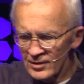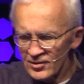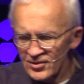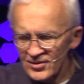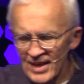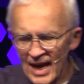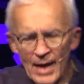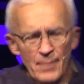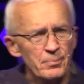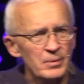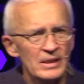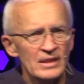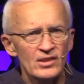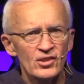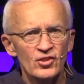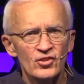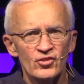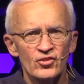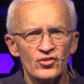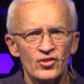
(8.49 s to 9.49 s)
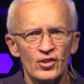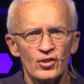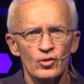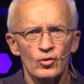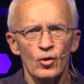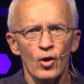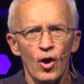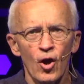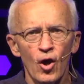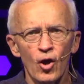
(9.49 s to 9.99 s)
Stop and
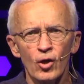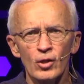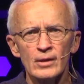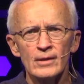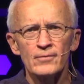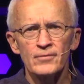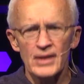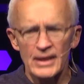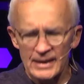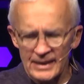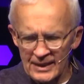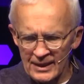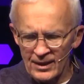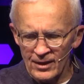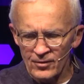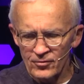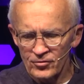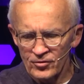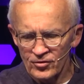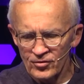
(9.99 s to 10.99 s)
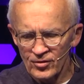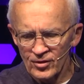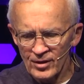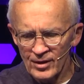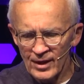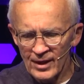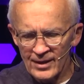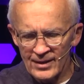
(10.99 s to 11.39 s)
consider all of the gifts